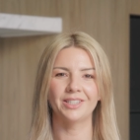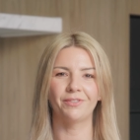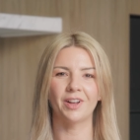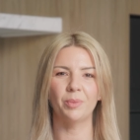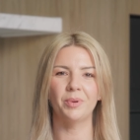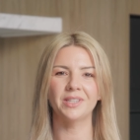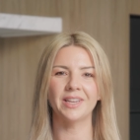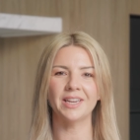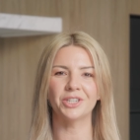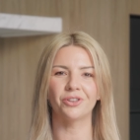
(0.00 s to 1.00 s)
developers
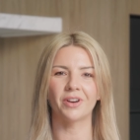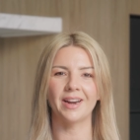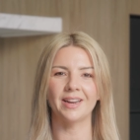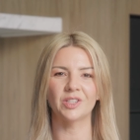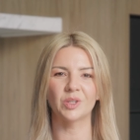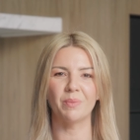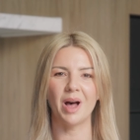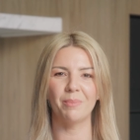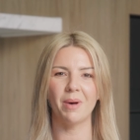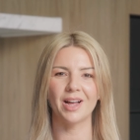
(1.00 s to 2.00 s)
are integrating
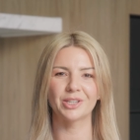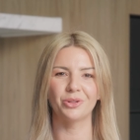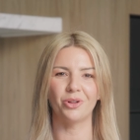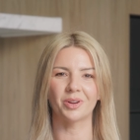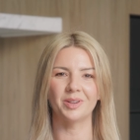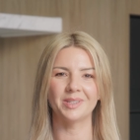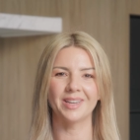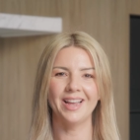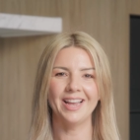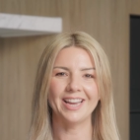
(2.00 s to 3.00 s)
smart parcel
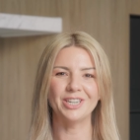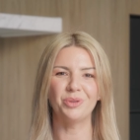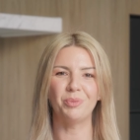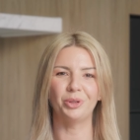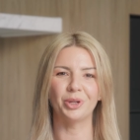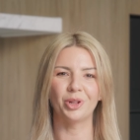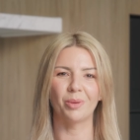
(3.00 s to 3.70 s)
lockers into building